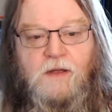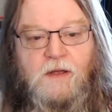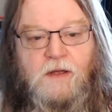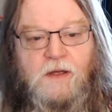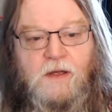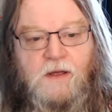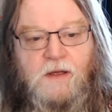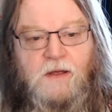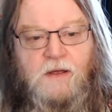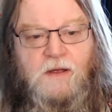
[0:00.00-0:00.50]

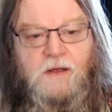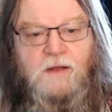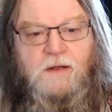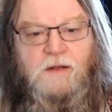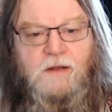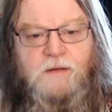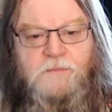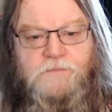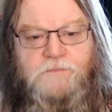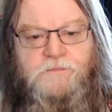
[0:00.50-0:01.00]

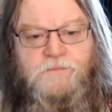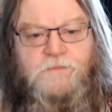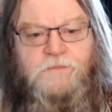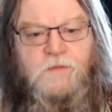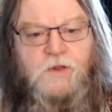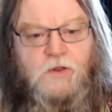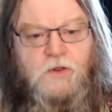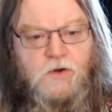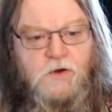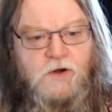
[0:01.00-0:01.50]

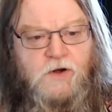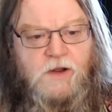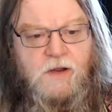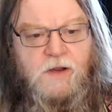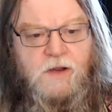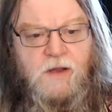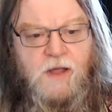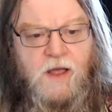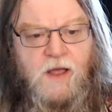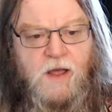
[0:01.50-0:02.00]
Learning
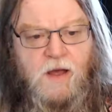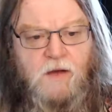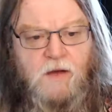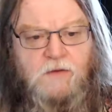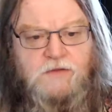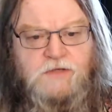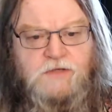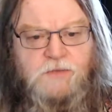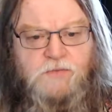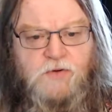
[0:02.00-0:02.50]
how
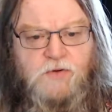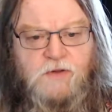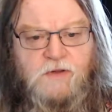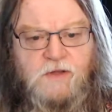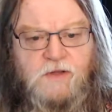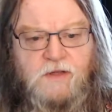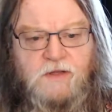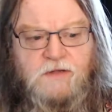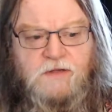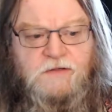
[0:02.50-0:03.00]
to put
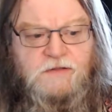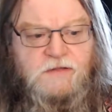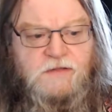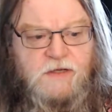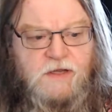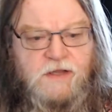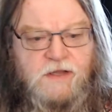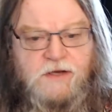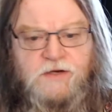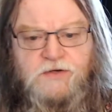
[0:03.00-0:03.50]
these
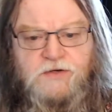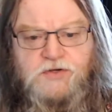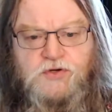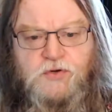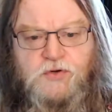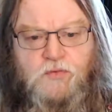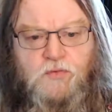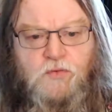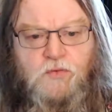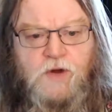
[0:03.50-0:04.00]
into
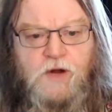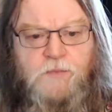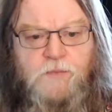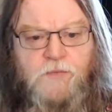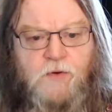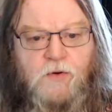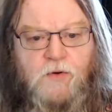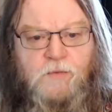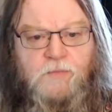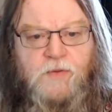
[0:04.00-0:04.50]

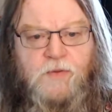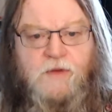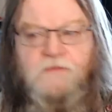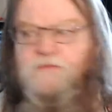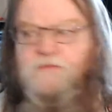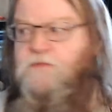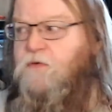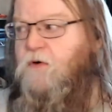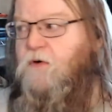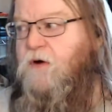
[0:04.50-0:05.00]
Reaper, but
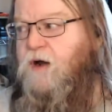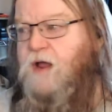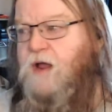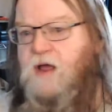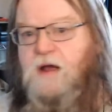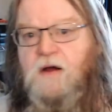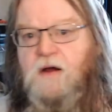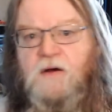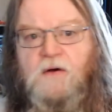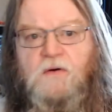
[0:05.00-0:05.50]
for
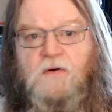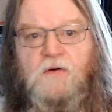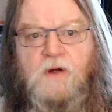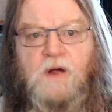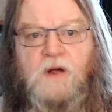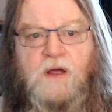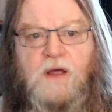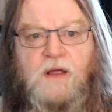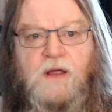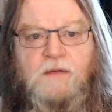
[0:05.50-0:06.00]
now
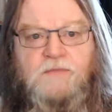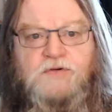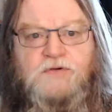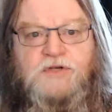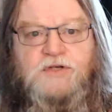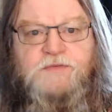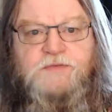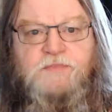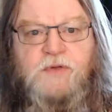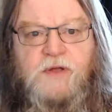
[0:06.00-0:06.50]
I am
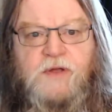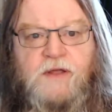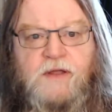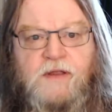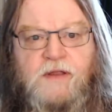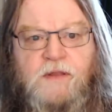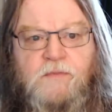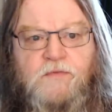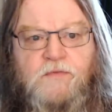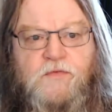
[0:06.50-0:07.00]
just playing
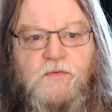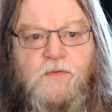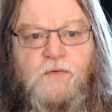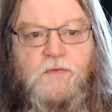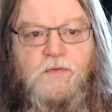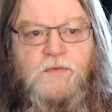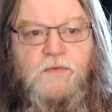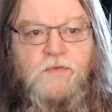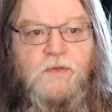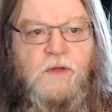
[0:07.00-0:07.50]
them
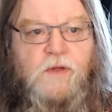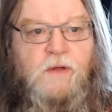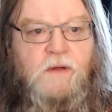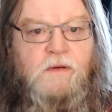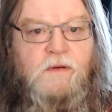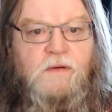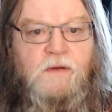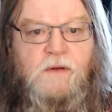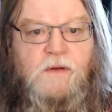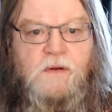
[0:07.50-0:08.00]
through the
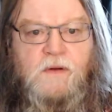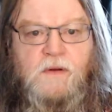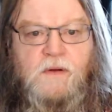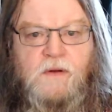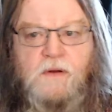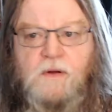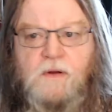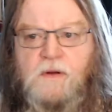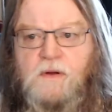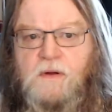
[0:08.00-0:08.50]

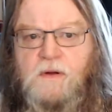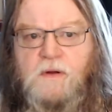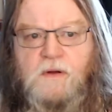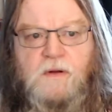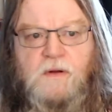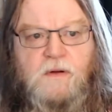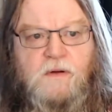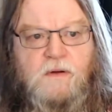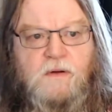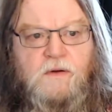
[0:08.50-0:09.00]

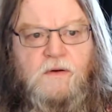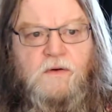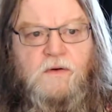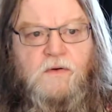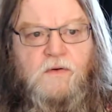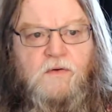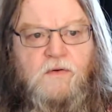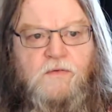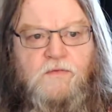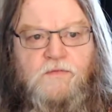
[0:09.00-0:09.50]

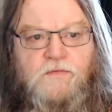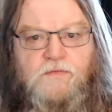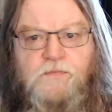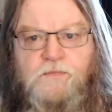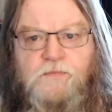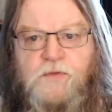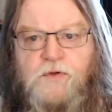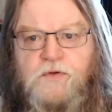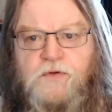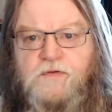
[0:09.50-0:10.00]
Groove
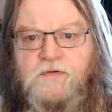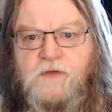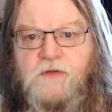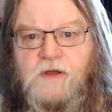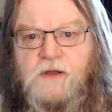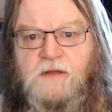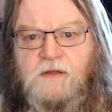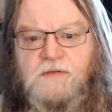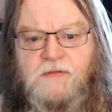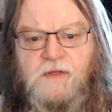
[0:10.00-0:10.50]

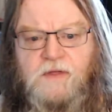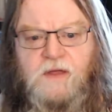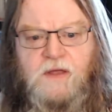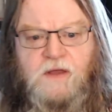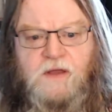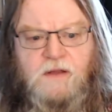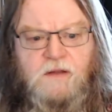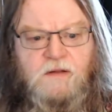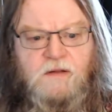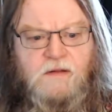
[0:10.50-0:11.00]
Music
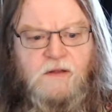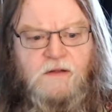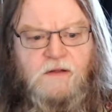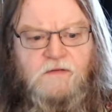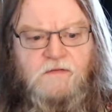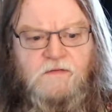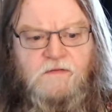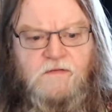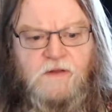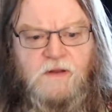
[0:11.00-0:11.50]
thing
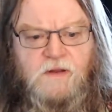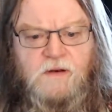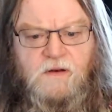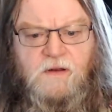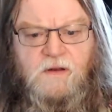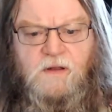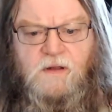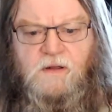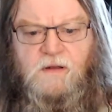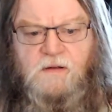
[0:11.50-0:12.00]
that's in
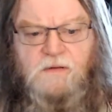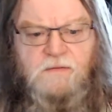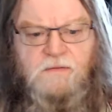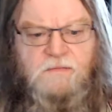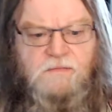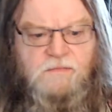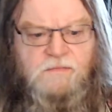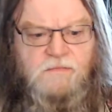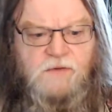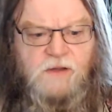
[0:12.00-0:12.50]
the
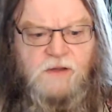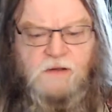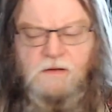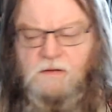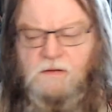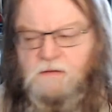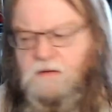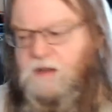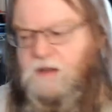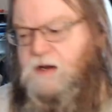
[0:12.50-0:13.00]

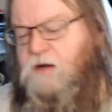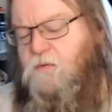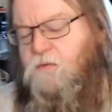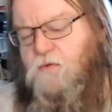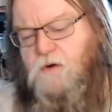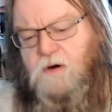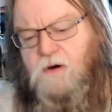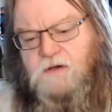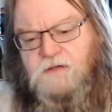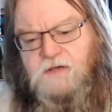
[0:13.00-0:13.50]
deal, and it
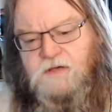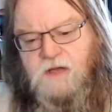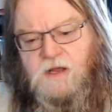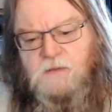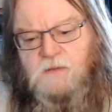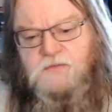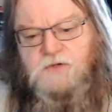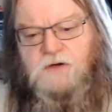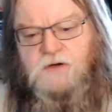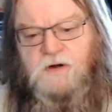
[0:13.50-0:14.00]
works. It
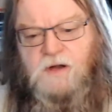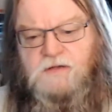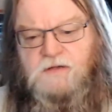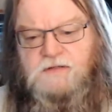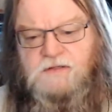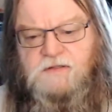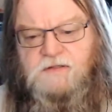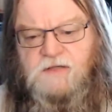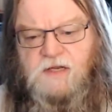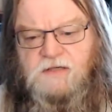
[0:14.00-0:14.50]
comes across
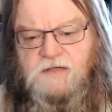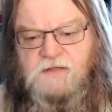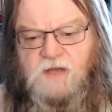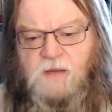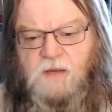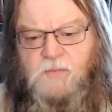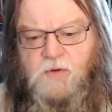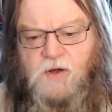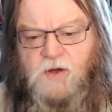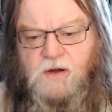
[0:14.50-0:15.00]
as
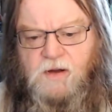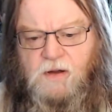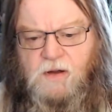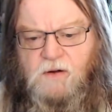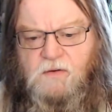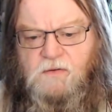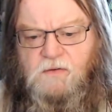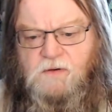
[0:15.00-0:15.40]
desktop audio,